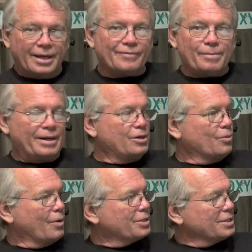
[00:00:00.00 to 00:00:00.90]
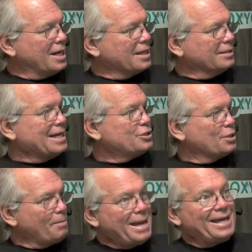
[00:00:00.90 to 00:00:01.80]
everybody who works in hot glass
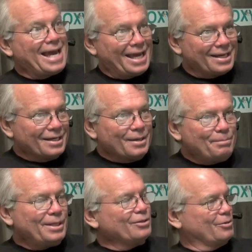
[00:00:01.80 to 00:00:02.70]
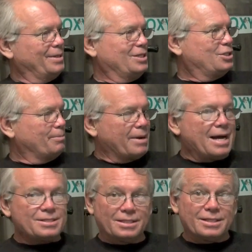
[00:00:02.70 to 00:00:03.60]
should make a pilgrimage to
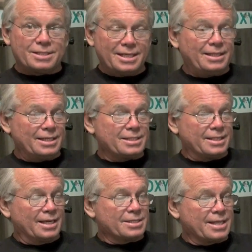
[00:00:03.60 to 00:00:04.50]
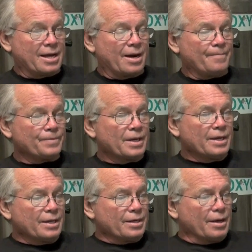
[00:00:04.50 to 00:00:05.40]
Boston to see these things. They are
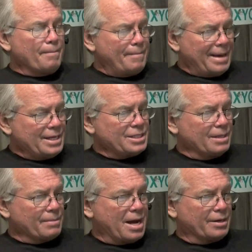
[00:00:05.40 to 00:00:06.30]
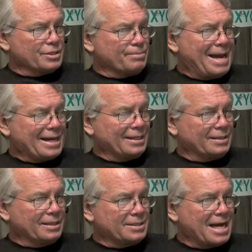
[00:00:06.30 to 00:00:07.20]
amazing models. Back
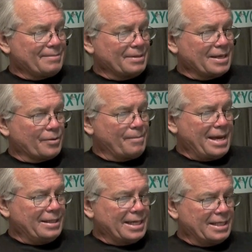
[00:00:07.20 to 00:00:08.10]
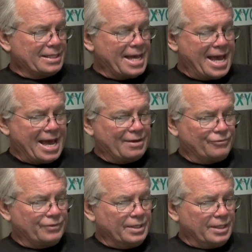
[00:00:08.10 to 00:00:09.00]
at the time when they were made, they didn't have,
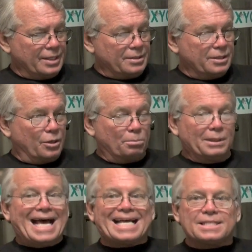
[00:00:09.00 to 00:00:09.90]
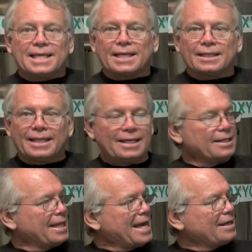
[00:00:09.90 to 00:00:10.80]
you know, plastic. They
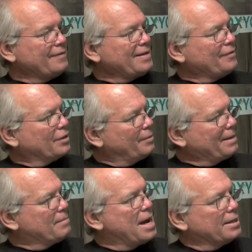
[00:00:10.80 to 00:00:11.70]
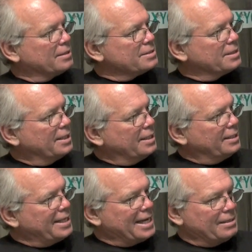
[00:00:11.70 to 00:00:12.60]
didn't. They had, if they were going to make models,
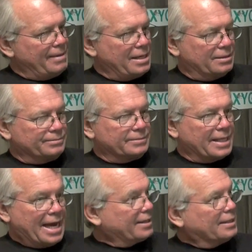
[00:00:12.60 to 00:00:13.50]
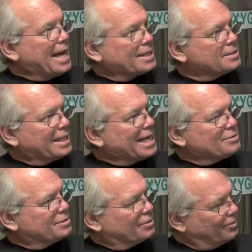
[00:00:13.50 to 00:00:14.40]
they had to make them out of glass. Glass
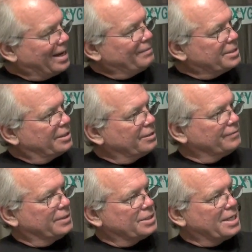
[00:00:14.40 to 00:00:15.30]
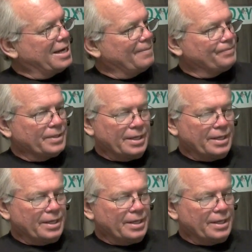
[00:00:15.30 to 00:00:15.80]
was the right material for the job.